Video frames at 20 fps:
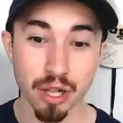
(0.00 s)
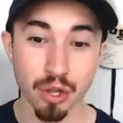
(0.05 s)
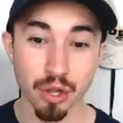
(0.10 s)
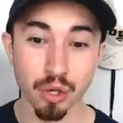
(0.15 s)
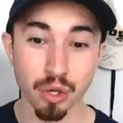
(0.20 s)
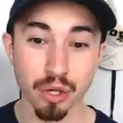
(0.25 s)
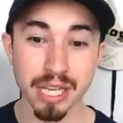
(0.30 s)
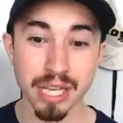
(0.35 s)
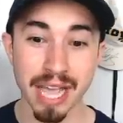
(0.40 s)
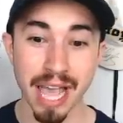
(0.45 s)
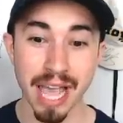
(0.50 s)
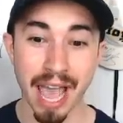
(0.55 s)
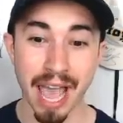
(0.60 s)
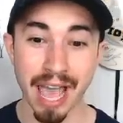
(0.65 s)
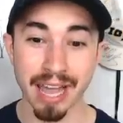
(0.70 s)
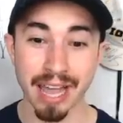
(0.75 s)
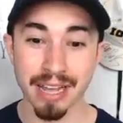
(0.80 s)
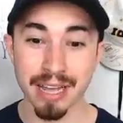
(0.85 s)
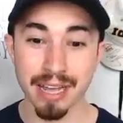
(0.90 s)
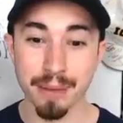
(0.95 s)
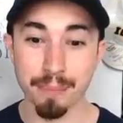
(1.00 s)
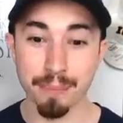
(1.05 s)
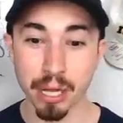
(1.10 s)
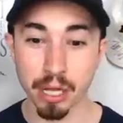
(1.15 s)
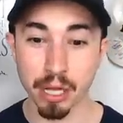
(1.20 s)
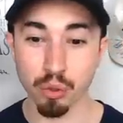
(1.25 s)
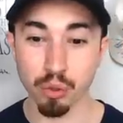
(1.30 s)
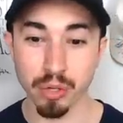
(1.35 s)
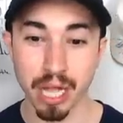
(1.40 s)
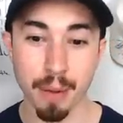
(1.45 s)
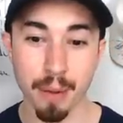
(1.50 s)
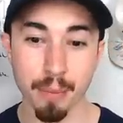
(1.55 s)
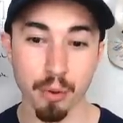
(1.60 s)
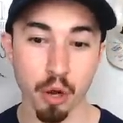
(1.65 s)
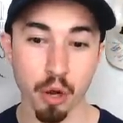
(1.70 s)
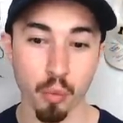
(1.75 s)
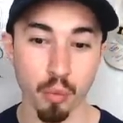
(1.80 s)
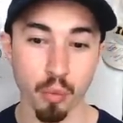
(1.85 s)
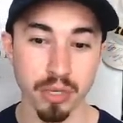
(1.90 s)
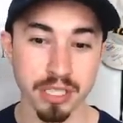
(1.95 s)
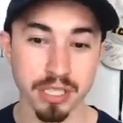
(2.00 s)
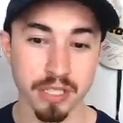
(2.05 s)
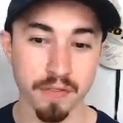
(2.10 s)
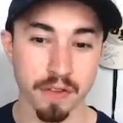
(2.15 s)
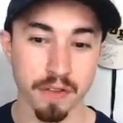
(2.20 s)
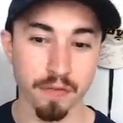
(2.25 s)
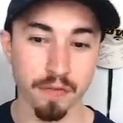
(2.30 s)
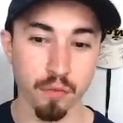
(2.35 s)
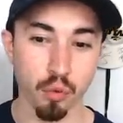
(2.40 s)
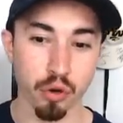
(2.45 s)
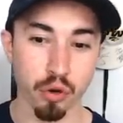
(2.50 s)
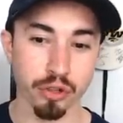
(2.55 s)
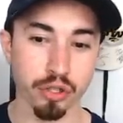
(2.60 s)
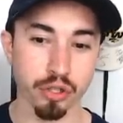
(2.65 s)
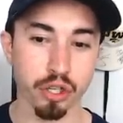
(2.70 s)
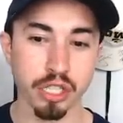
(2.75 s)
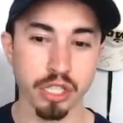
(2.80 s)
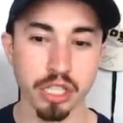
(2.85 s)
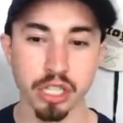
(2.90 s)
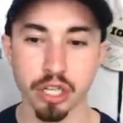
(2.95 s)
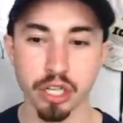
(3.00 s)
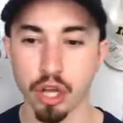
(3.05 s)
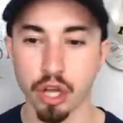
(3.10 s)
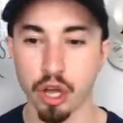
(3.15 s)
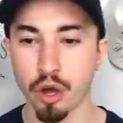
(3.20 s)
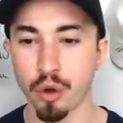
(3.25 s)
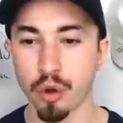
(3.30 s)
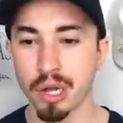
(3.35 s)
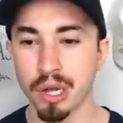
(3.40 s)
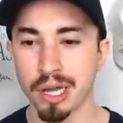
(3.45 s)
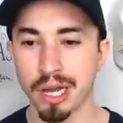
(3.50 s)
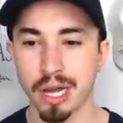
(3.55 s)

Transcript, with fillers: Looking at Michael Kemerer at 174, 13 0.